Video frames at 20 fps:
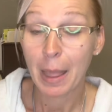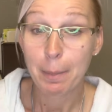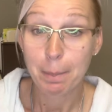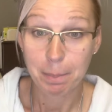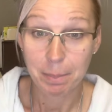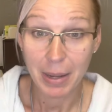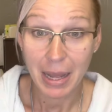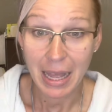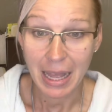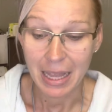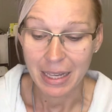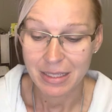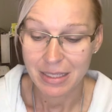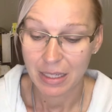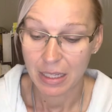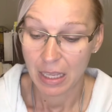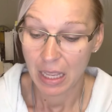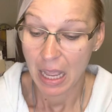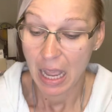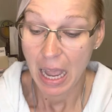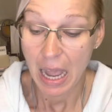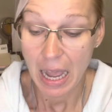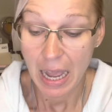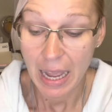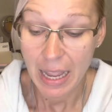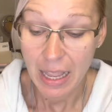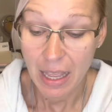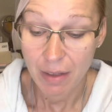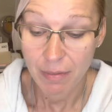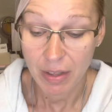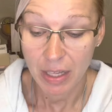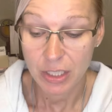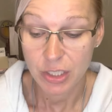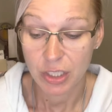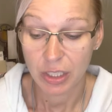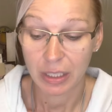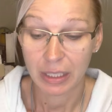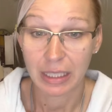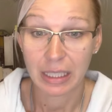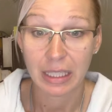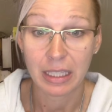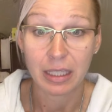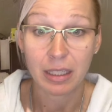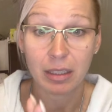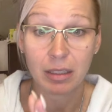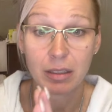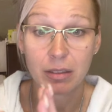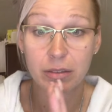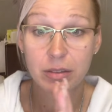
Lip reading: But I have actually